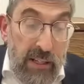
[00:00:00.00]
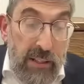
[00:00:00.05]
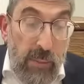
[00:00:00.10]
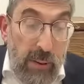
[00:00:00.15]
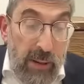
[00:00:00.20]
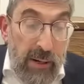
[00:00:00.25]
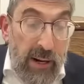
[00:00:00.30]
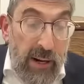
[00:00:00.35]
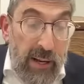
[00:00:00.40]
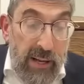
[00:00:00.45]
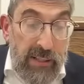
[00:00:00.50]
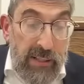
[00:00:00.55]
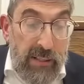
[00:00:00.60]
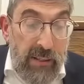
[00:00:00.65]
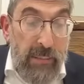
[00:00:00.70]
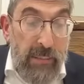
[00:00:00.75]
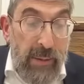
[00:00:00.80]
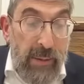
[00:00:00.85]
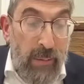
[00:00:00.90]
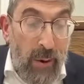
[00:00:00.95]
what it is.
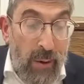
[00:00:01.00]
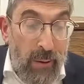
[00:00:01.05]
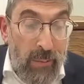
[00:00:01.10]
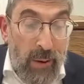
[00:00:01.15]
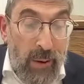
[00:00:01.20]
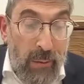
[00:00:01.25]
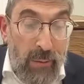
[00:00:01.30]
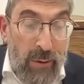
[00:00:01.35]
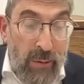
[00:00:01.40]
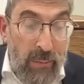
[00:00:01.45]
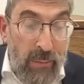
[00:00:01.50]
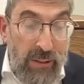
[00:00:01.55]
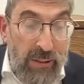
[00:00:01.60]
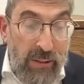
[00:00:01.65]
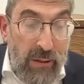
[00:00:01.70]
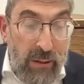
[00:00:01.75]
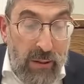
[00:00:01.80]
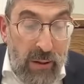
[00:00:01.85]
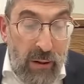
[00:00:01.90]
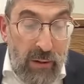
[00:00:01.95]
I mean, what's
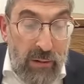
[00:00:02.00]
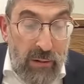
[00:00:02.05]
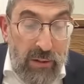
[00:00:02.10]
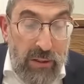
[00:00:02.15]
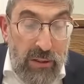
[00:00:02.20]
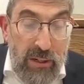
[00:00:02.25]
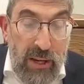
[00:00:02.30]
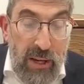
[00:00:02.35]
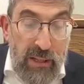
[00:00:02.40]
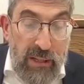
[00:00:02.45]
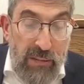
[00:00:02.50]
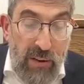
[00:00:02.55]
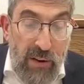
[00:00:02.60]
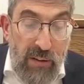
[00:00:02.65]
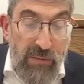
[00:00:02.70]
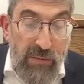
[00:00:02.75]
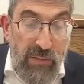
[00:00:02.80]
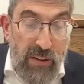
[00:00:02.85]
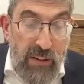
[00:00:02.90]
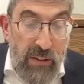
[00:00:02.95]
the Kol Shekein? It's a very
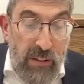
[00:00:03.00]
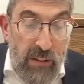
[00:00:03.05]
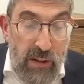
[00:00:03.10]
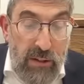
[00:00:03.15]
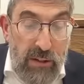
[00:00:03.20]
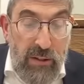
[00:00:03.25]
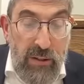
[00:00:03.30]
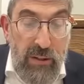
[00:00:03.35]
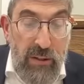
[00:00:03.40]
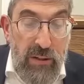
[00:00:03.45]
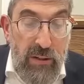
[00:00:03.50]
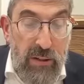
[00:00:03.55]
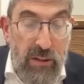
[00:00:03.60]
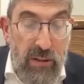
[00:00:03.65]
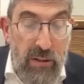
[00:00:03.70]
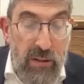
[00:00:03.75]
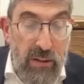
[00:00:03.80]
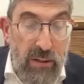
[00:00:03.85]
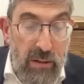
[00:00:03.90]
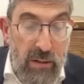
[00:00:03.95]
funny Lashon.
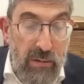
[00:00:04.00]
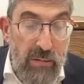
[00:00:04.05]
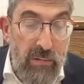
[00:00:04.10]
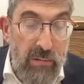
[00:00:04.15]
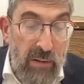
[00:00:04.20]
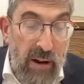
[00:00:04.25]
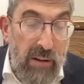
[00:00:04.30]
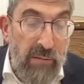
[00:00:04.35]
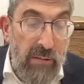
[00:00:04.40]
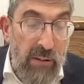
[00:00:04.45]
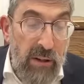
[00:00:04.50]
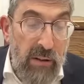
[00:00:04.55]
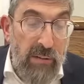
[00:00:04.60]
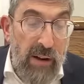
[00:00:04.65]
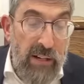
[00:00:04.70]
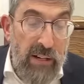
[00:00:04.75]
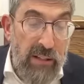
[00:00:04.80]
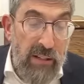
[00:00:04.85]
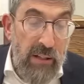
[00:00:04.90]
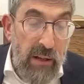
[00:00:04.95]
You know, look at
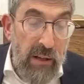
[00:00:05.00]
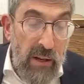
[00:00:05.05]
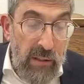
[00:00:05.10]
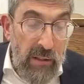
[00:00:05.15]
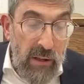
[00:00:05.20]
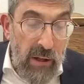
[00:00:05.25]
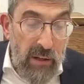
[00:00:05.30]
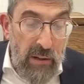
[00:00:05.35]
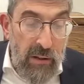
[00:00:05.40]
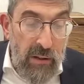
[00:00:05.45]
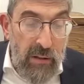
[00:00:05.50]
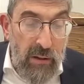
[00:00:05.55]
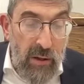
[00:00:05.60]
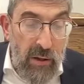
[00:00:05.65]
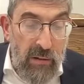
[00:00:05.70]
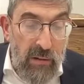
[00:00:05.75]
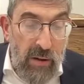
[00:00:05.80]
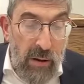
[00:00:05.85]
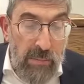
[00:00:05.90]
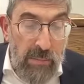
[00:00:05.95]
Rashi. Tana
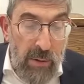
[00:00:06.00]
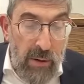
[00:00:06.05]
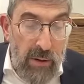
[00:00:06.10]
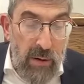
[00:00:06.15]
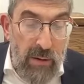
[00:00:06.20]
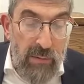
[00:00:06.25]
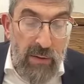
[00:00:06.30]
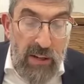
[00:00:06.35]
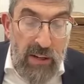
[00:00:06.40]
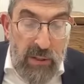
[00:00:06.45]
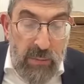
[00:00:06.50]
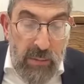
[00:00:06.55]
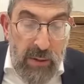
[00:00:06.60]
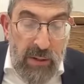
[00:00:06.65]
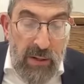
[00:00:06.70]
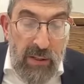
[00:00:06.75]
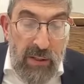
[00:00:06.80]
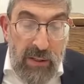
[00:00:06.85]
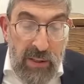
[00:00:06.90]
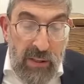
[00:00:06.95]
Rabbanon,
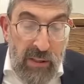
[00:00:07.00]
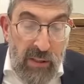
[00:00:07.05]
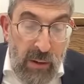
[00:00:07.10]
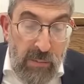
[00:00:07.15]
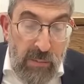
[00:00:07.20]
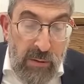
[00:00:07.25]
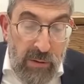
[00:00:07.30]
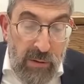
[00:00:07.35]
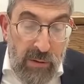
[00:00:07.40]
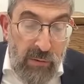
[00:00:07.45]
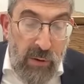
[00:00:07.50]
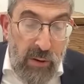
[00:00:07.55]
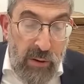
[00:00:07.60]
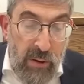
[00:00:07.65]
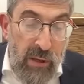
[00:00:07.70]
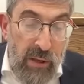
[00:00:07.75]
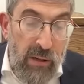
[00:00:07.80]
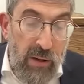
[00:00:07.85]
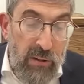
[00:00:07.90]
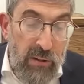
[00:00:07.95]
Vashminan, the Yom Kavua,
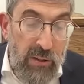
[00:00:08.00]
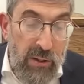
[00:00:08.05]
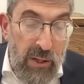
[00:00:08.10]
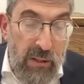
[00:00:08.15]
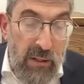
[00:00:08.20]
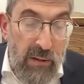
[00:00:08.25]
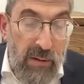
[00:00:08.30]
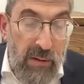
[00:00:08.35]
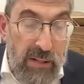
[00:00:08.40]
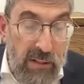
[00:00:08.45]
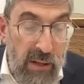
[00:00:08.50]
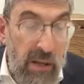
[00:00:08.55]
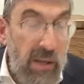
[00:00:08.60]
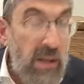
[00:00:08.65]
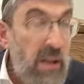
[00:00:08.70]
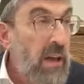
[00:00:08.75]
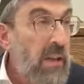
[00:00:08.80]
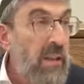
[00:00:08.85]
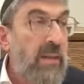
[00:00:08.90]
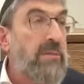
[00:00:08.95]
like Kol Shekein Deraisa.
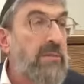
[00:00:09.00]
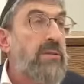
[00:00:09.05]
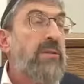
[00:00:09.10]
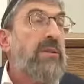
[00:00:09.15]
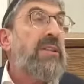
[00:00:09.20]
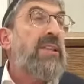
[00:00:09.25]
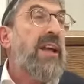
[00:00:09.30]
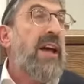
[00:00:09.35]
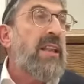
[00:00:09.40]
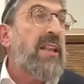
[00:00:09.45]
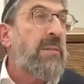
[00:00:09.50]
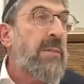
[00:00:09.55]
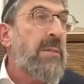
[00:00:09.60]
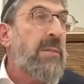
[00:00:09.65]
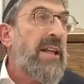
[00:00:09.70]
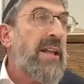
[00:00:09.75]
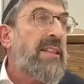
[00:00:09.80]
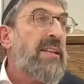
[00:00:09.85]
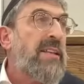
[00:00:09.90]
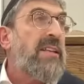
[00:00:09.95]
In other words, so you're telling me
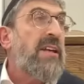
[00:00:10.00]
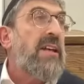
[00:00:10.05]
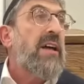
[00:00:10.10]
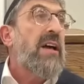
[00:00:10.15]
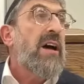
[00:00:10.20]
that there's